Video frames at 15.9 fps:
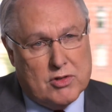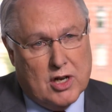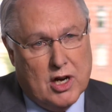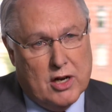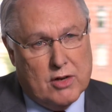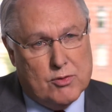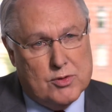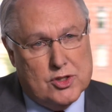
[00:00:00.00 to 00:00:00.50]

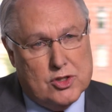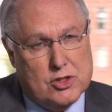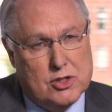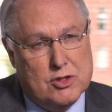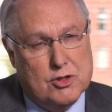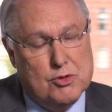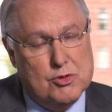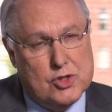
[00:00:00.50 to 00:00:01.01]
Congress to
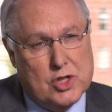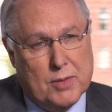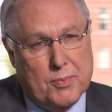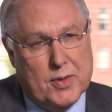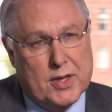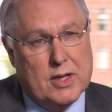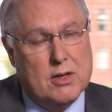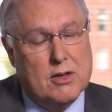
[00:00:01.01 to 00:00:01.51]
do
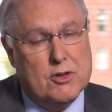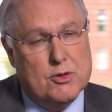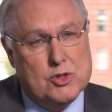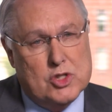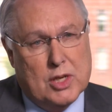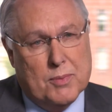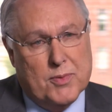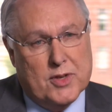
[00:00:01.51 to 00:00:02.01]
something and to do
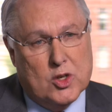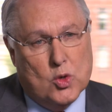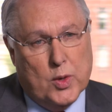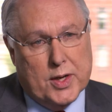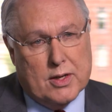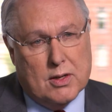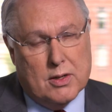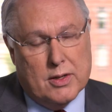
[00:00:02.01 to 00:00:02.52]
something
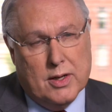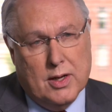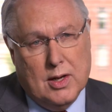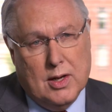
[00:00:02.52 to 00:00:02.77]
quickly.